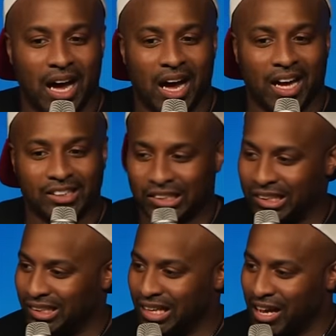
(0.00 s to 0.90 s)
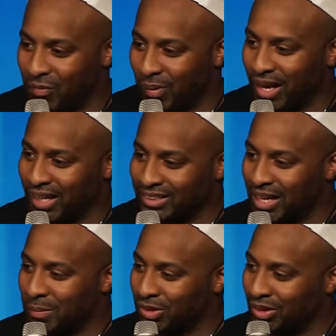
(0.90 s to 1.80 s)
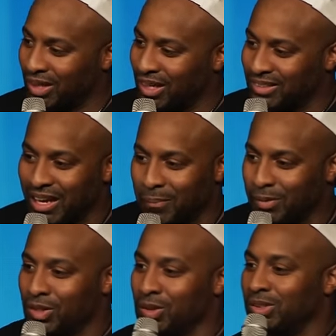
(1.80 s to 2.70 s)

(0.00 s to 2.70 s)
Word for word: I should have left, but like I said, I'm a three and out type of dude.